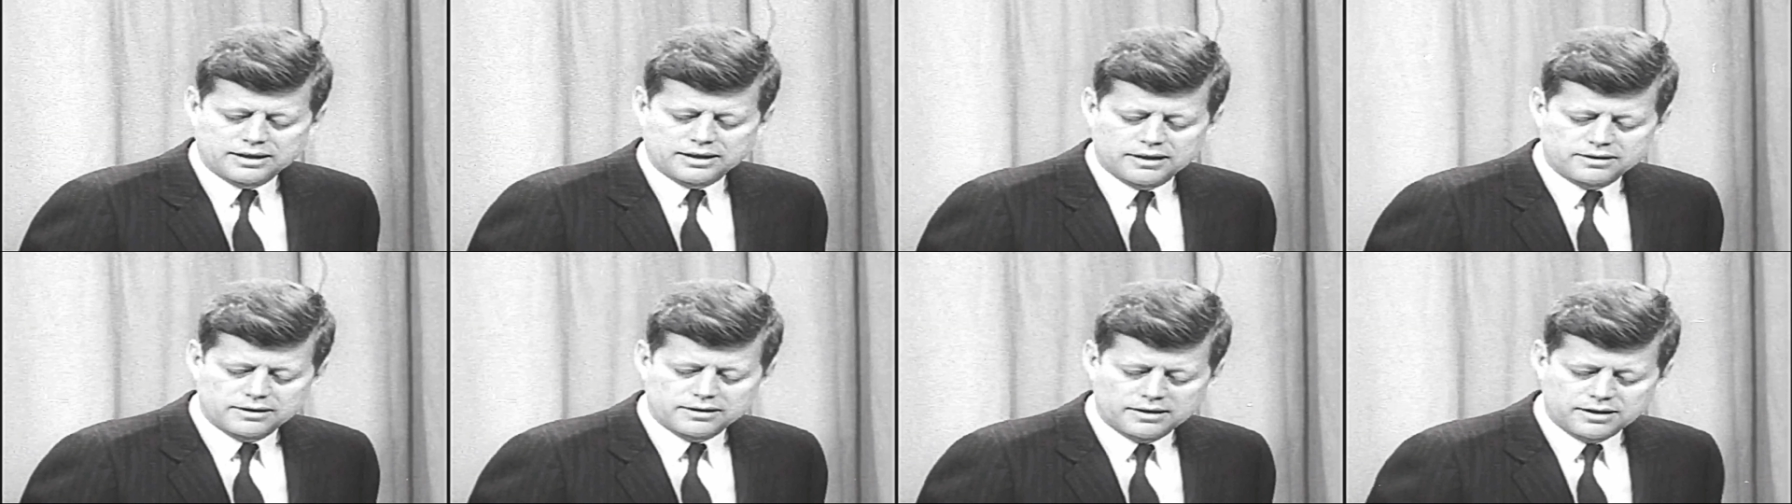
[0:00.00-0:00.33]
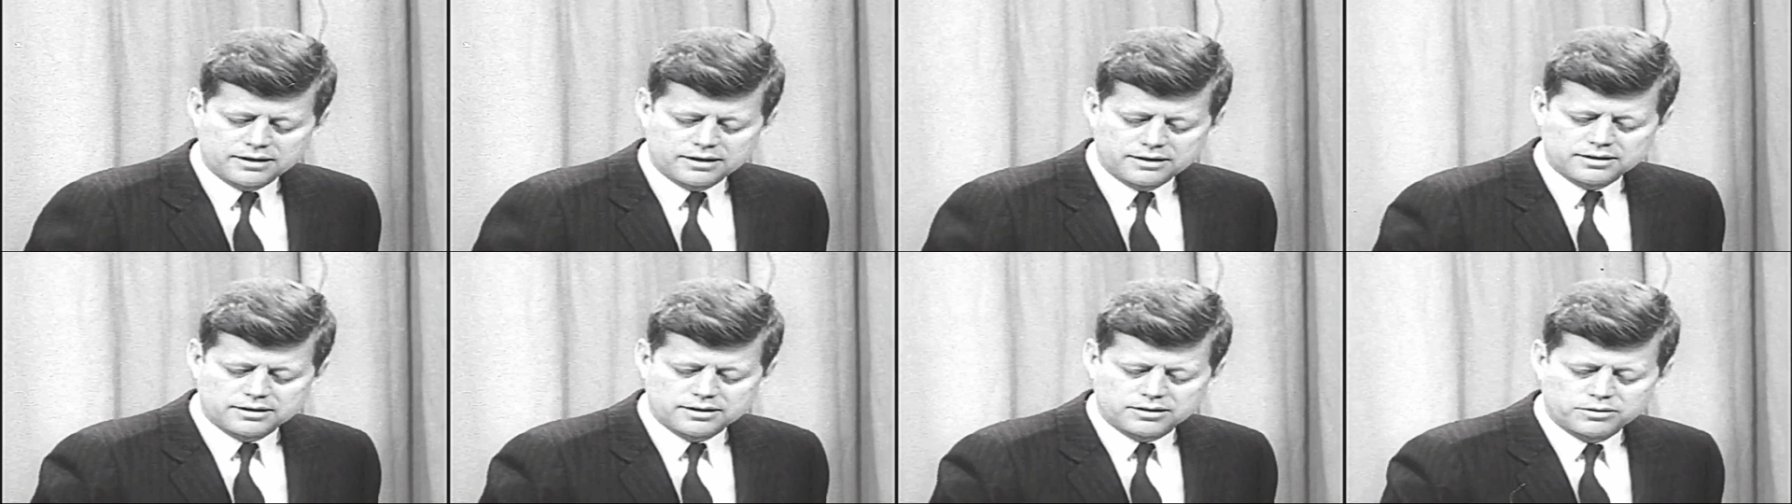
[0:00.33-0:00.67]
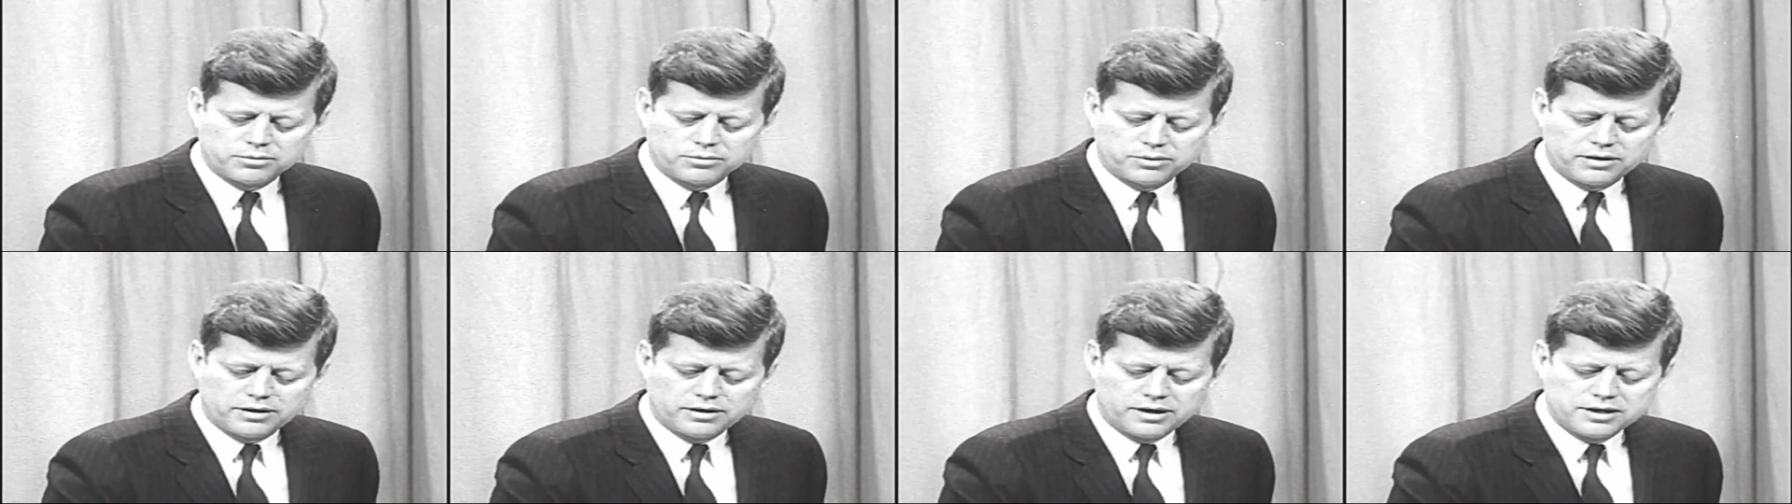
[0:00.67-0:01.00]
and then
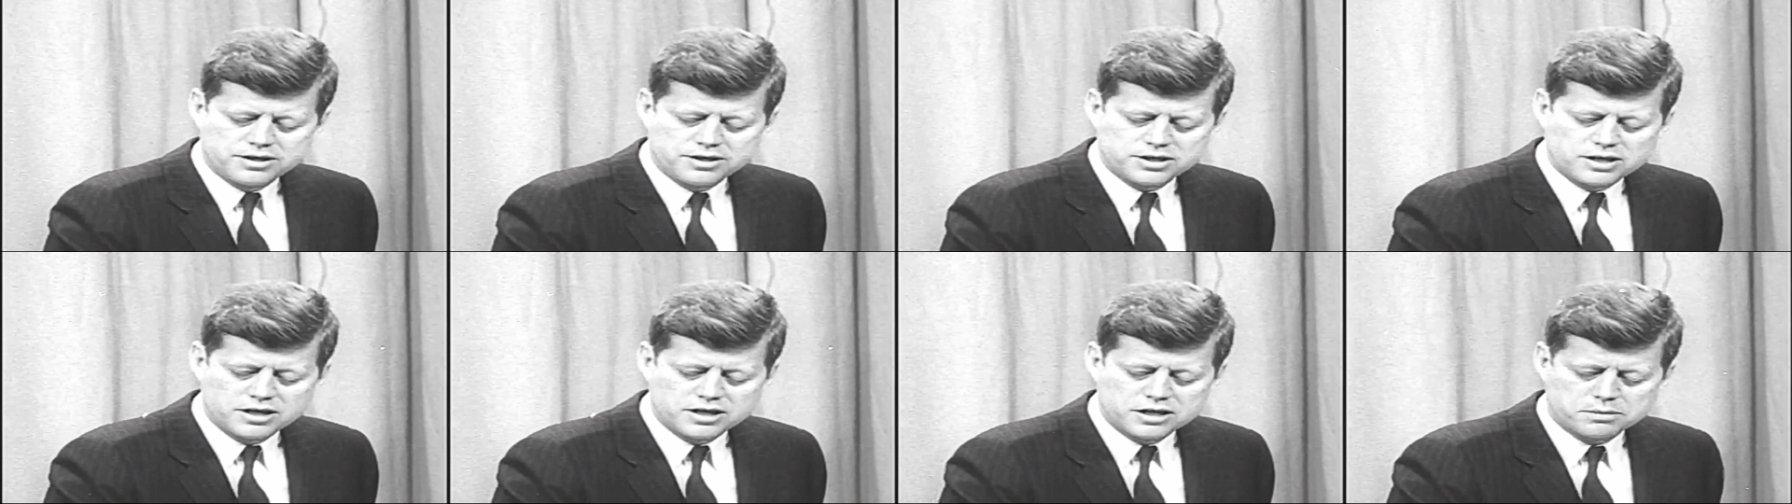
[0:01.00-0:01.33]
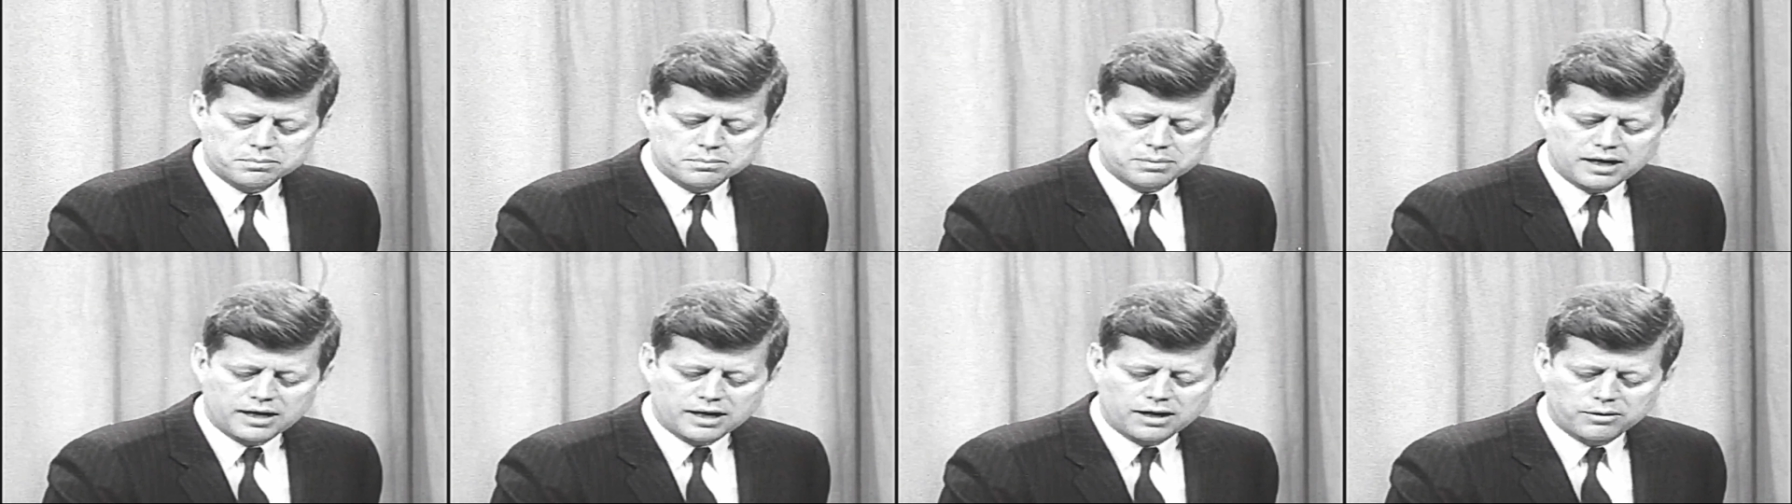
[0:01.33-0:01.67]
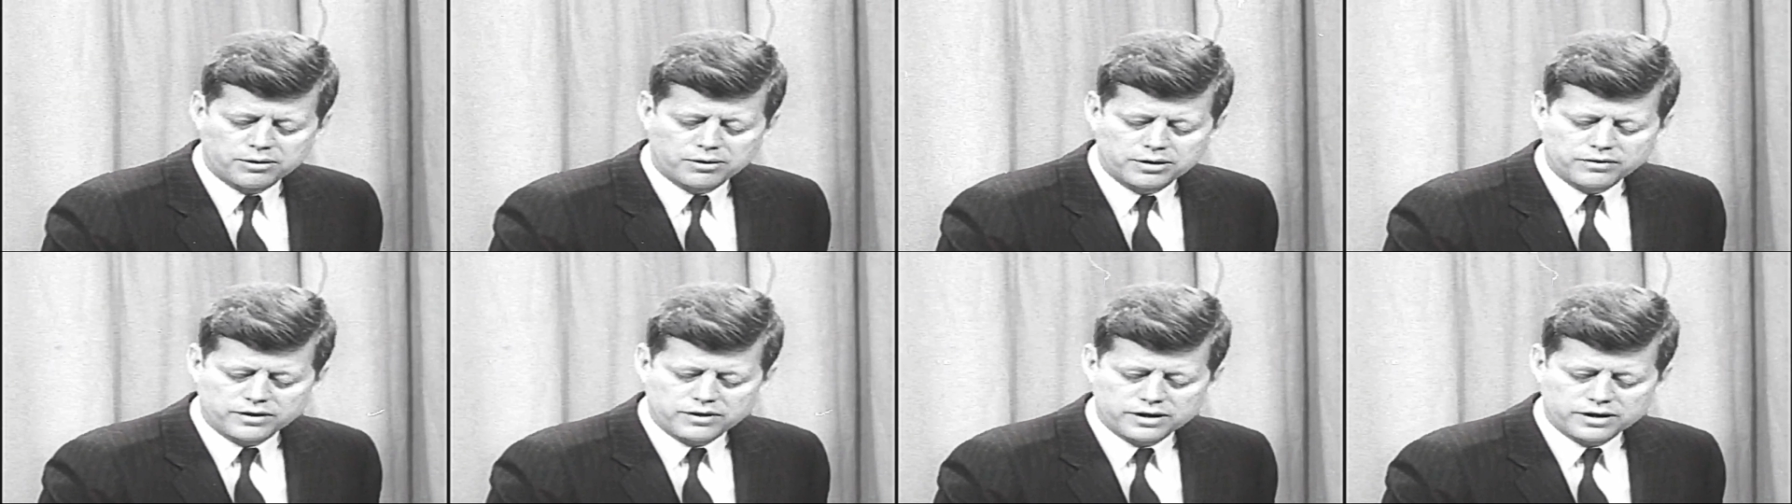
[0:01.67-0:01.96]
uh, when they seize power,